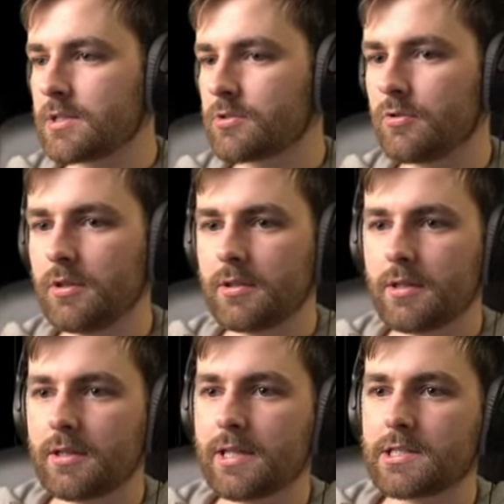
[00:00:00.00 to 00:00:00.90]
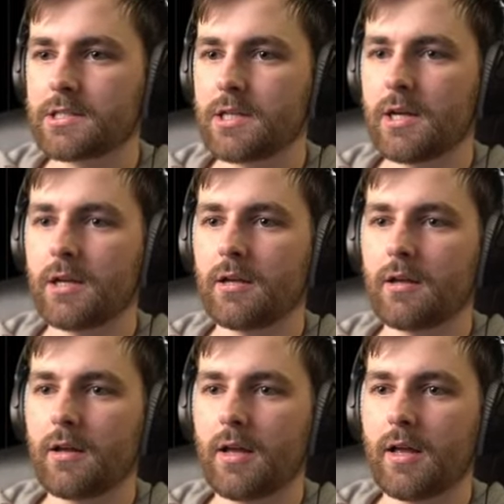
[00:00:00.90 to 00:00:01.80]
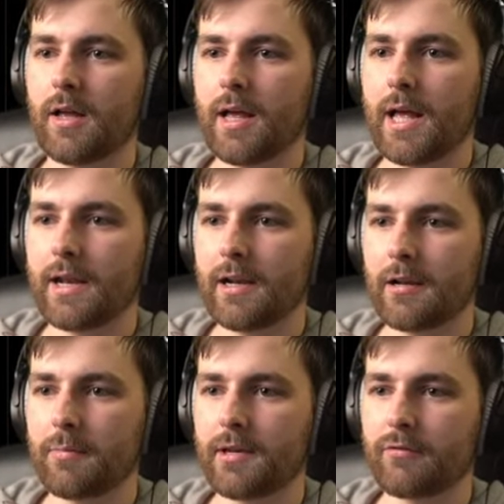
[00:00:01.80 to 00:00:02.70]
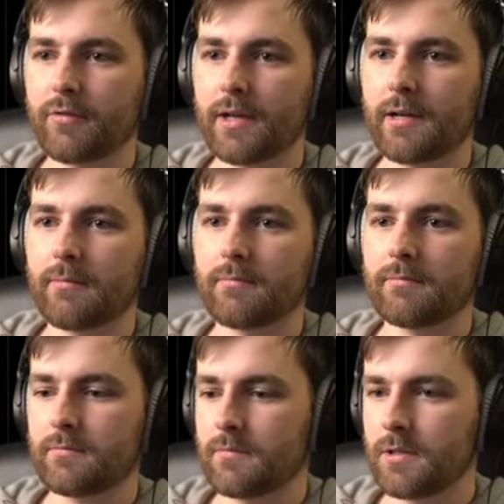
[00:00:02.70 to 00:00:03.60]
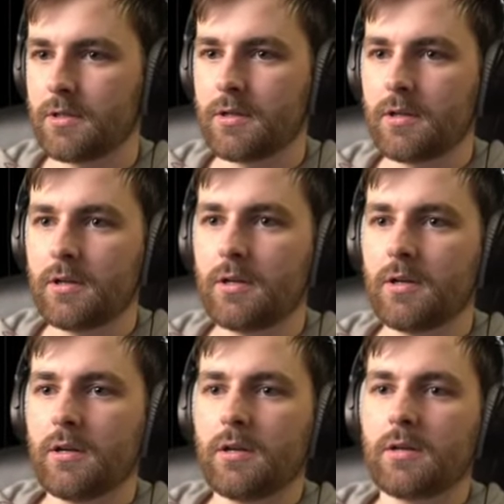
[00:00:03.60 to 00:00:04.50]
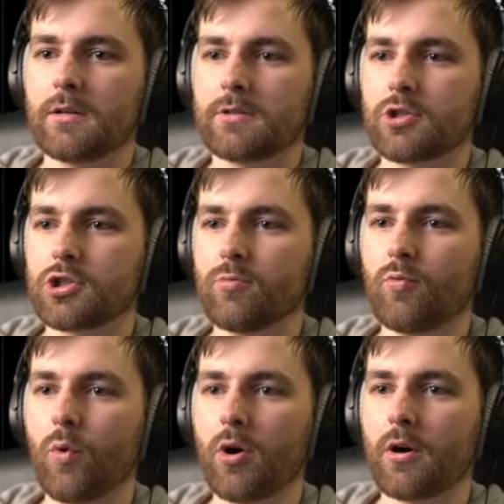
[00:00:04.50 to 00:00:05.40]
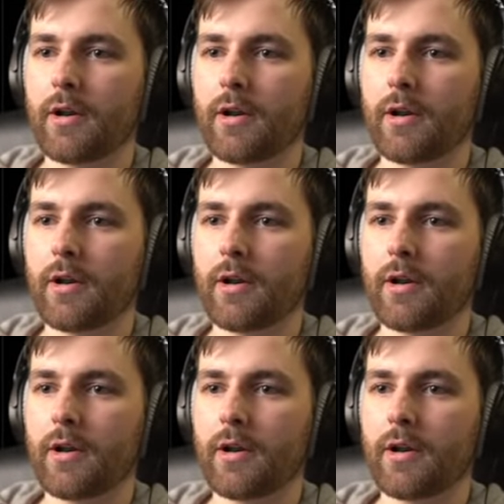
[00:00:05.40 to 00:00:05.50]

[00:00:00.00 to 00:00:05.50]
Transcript: is cool. Let's uh, add a little bit of um, just some world